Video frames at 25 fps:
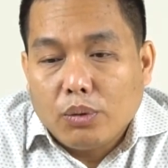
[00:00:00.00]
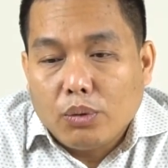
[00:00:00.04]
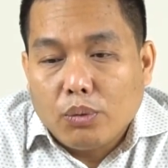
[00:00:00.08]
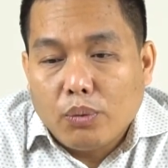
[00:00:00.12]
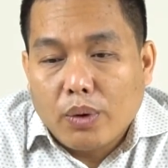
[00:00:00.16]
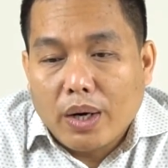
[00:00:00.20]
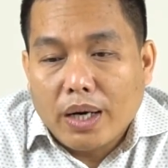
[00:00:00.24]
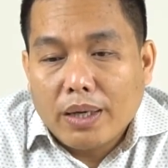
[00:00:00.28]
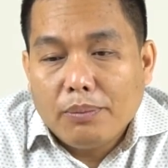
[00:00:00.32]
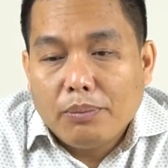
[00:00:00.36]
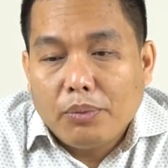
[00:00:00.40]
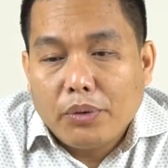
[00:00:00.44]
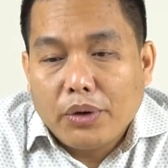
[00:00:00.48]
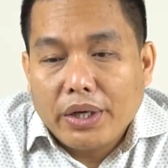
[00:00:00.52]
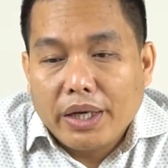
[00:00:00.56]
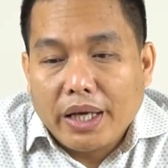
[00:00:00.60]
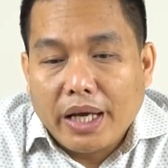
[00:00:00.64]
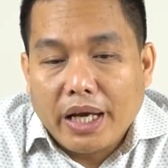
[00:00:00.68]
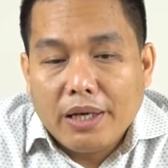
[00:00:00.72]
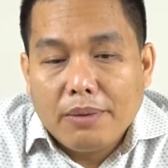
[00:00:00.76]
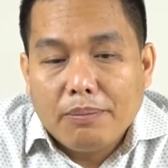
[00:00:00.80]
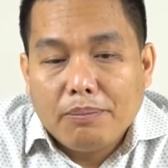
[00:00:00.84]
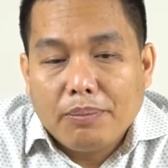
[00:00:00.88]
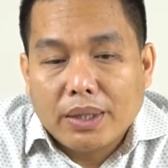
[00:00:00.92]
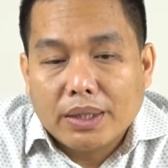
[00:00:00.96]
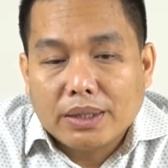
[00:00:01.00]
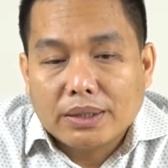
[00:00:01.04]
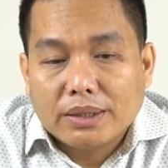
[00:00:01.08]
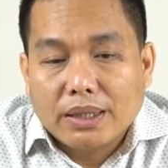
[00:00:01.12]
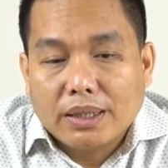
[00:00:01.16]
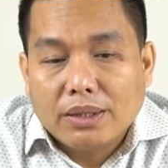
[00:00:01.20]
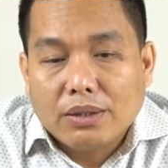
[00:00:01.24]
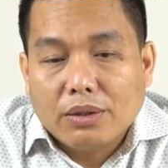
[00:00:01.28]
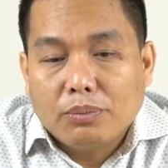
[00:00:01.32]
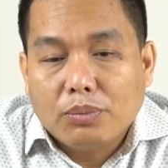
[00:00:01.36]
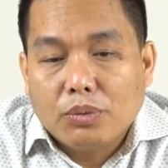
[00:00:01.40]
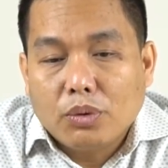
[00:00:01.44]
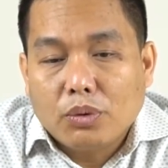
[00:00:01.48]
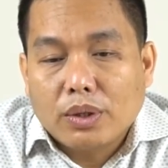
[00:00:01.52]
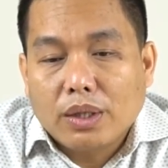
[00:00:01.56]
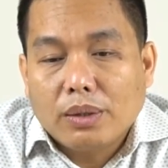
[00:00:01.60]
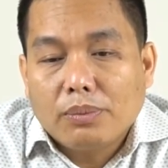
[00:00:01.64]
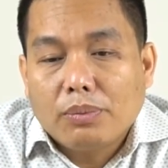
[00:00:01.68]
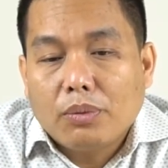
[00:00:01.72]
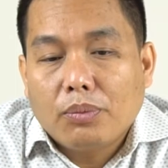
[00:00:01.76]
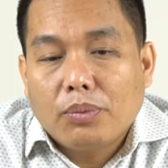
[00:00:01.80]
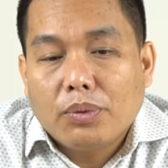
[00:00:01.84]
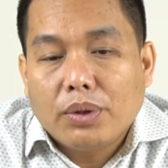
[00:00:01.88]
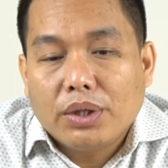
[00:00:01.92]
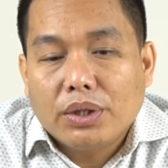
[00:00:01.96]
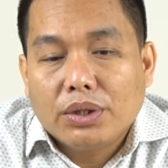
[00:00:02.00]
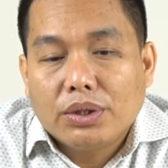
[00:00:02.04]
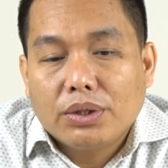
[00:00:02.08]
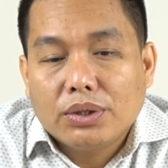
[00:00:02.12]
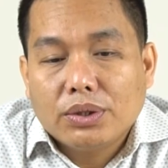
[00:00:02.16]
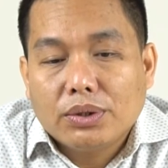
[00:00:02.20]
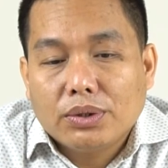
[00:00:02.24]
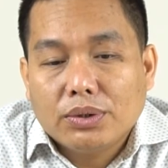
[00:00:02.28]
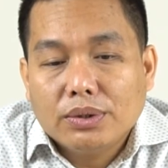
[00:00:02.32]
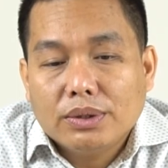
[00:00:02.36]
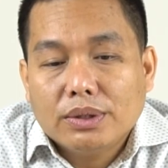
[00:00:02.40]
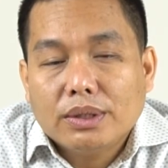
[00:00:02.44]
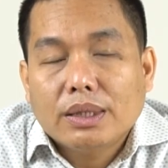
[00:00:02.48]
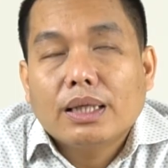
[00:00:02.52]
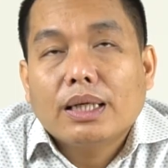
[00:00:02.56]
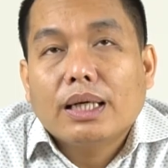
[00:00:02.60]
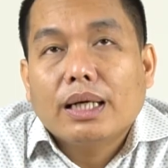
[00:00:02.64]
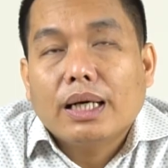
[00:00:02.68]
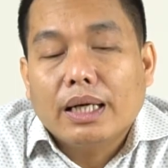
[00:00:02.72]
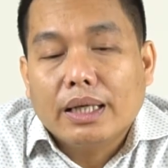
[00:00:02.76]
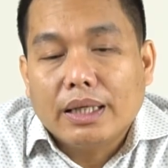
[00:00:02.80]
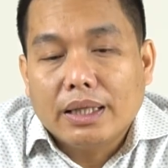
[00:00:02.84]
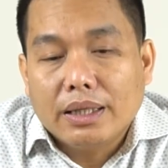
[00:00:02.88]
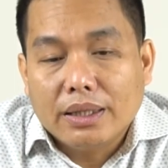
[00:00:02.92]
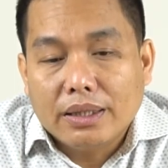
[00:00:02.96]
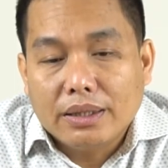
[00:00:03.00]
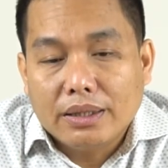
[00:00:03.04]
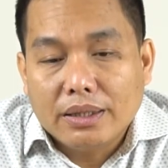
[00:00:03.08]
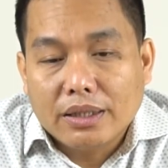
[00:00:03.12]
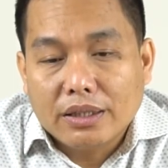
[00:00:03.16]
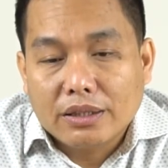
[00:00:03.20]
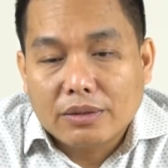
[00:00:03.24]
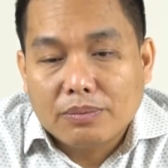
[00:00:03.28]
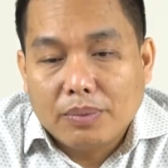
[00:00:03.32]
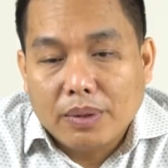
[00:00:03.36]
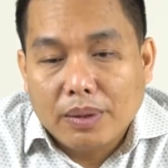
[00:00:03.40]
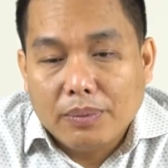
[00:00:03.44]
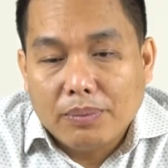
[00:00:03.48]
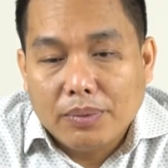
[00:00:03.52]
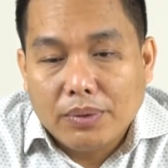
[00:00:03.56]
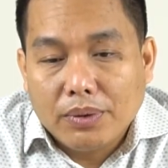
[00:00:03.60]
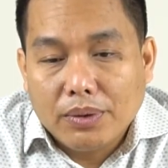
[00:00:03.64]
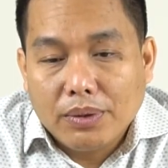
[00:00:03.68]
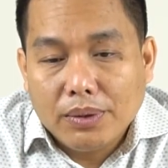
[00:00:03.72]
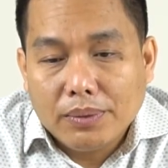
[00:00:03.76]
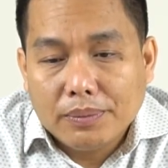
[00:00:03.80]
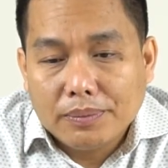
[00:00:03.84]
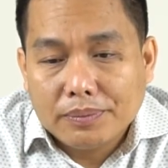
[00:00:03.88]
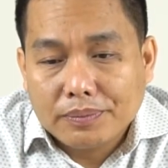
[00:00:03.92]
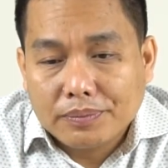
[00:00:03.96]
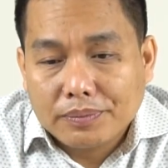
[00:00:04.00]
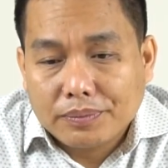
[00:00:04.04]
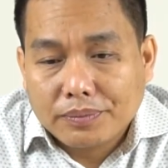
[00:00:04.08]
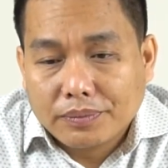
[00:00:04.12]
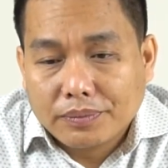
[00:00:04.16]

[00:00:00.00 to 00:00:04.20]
1.8% of total populations are indigenous people,